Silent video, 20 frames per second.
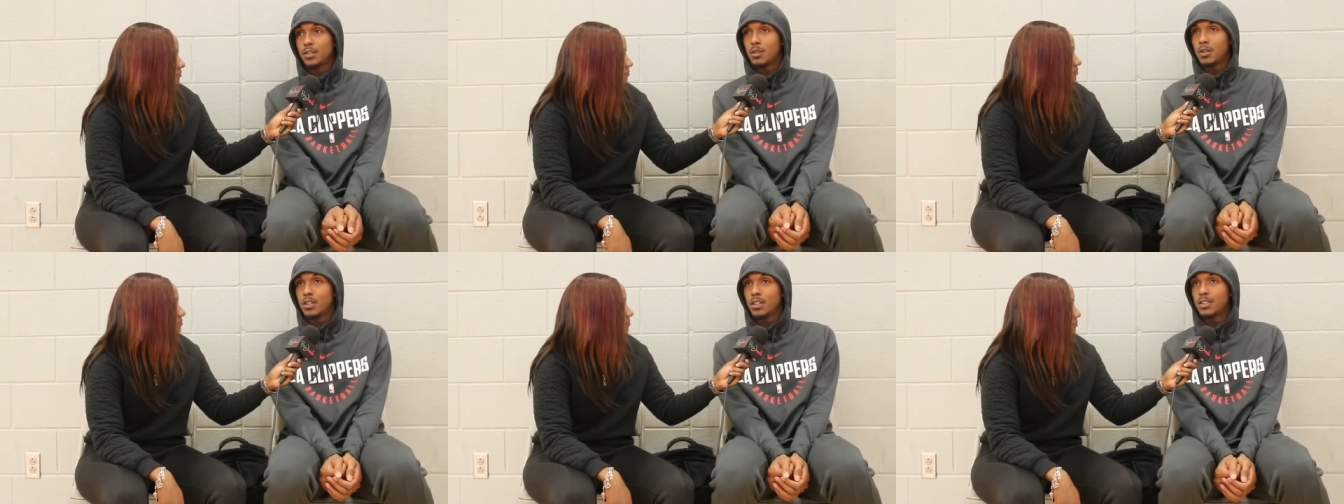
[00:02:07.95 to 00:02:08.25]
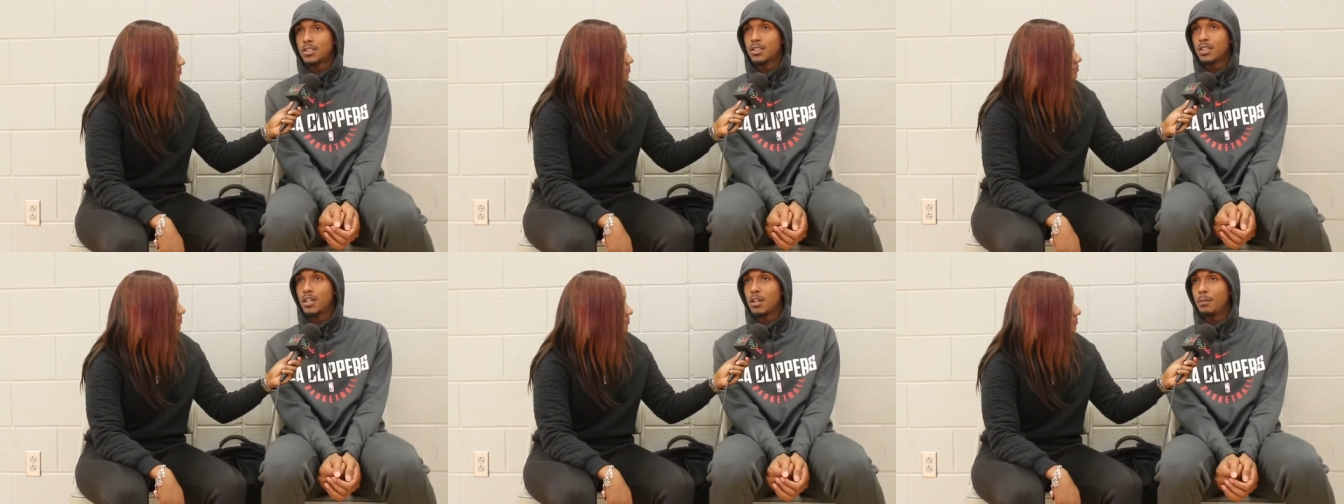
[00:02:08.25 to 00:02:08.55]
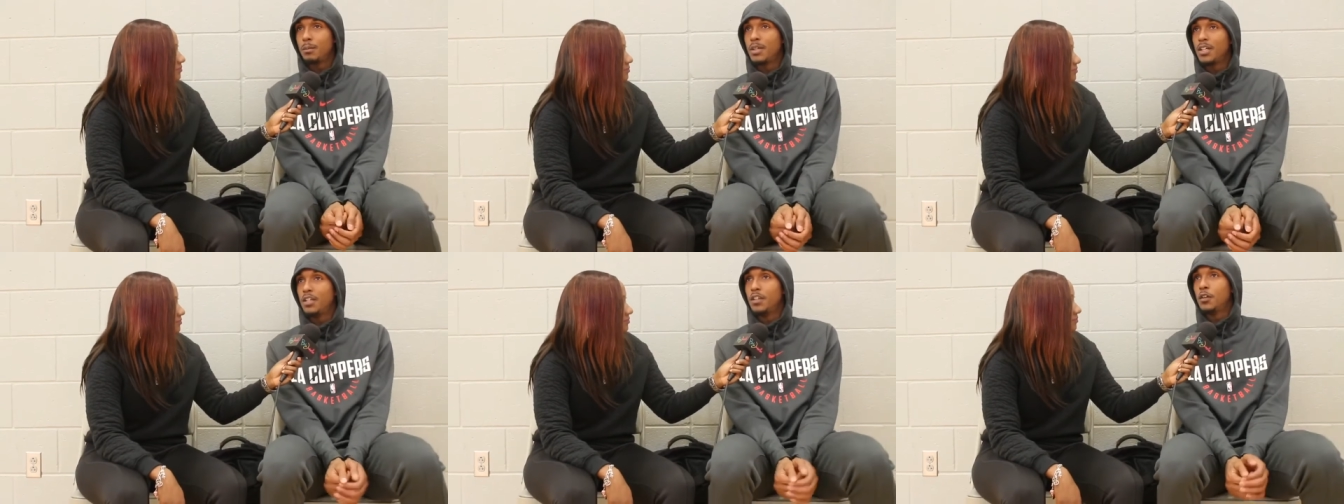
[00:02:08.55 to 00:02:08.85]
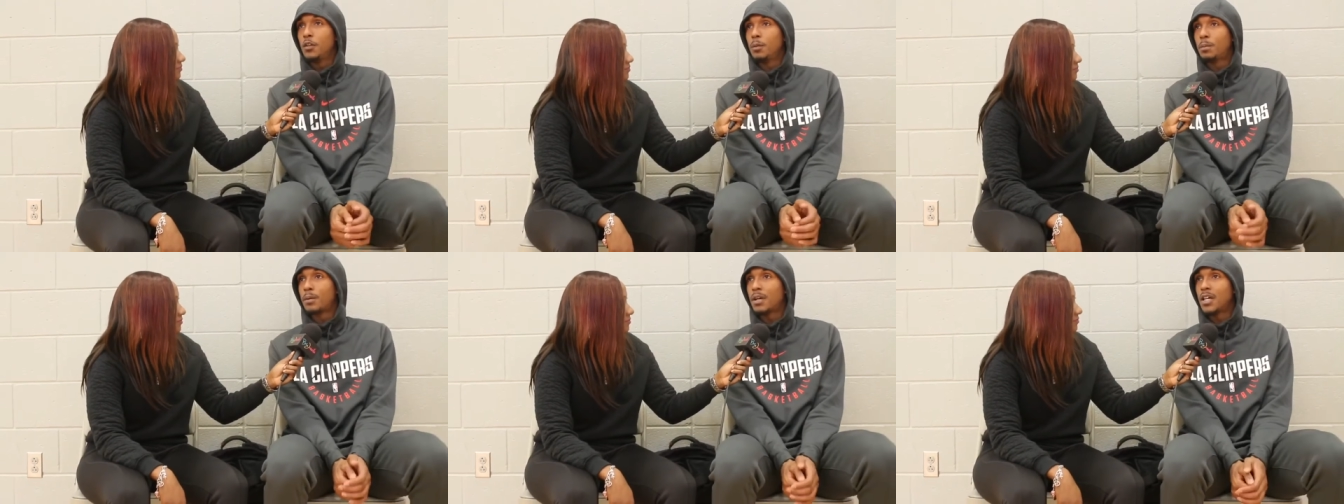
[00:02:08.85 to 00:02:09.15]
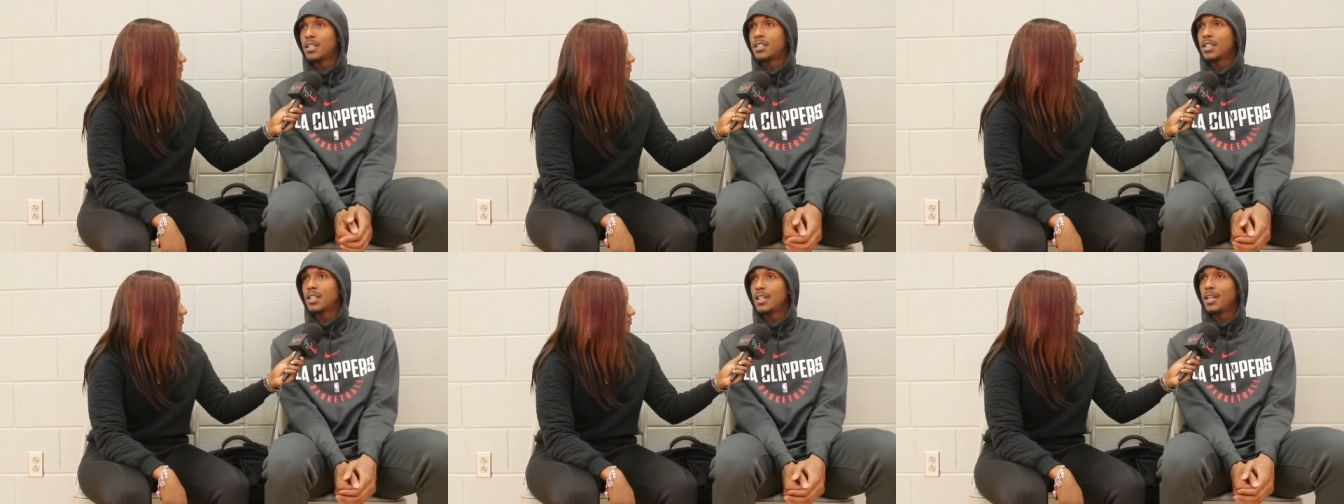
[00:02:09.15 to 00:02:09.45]
or it's gonna be a new
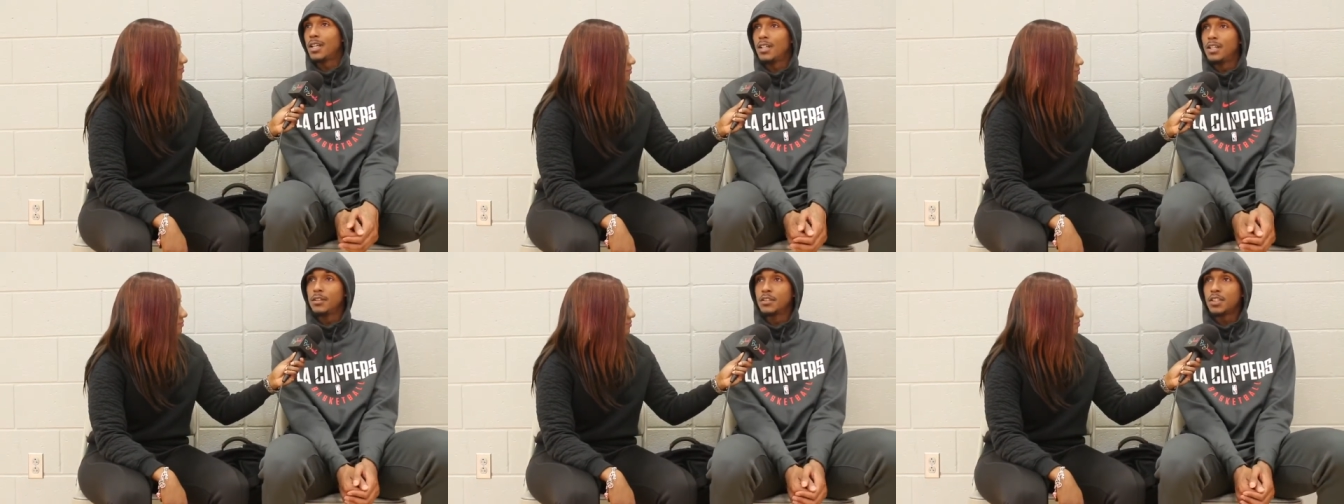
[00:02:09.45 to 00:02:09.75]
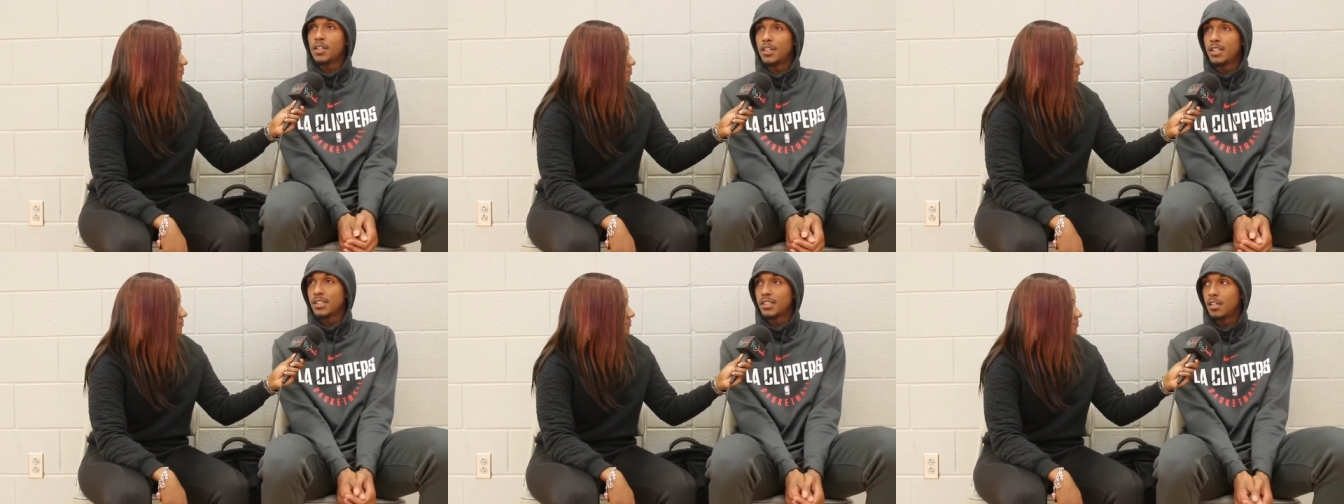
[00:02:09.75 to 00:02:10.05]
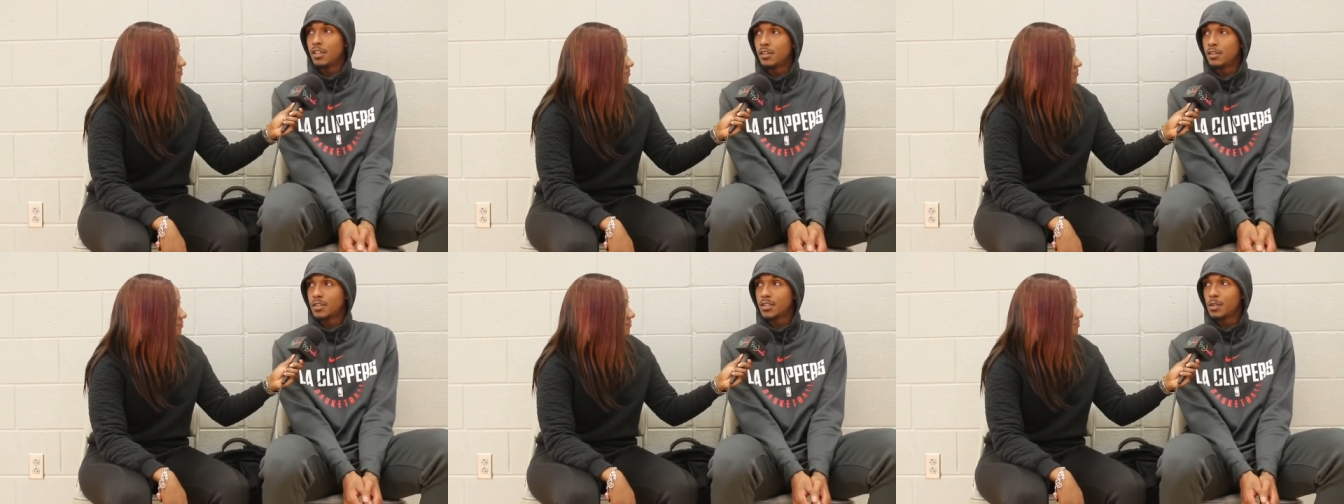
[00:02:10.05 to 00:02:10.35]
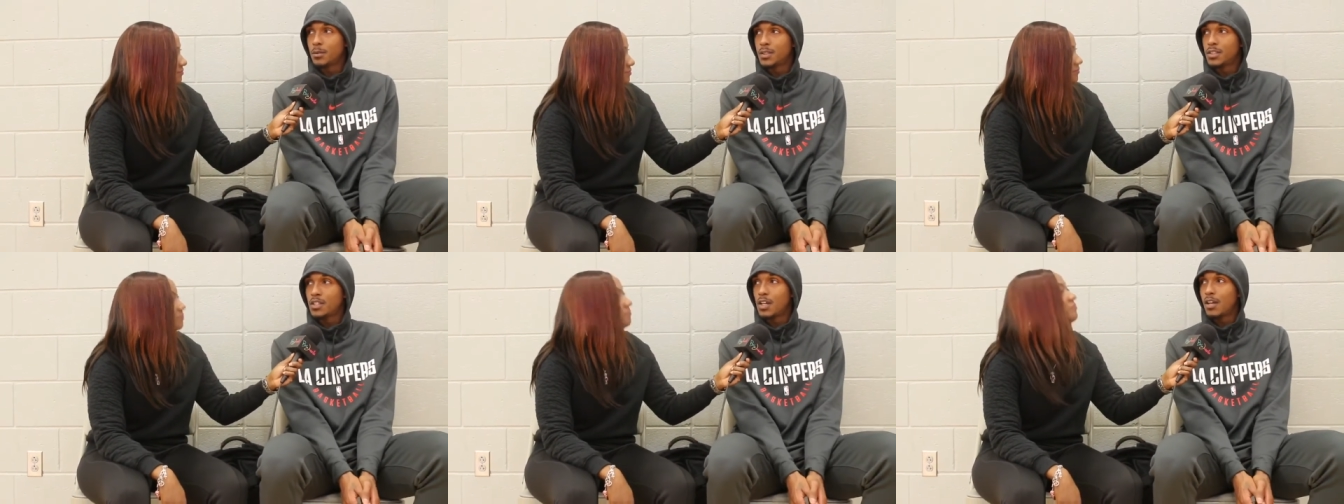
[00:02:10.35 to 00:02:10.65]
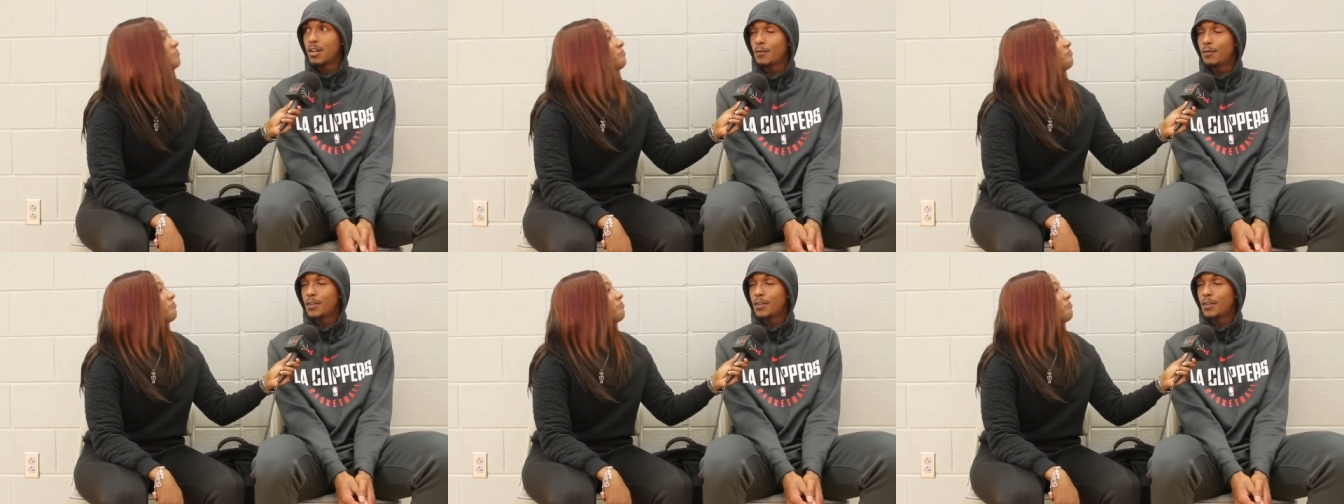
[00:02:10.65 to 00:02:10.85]
project that lives on its own? So we're trying to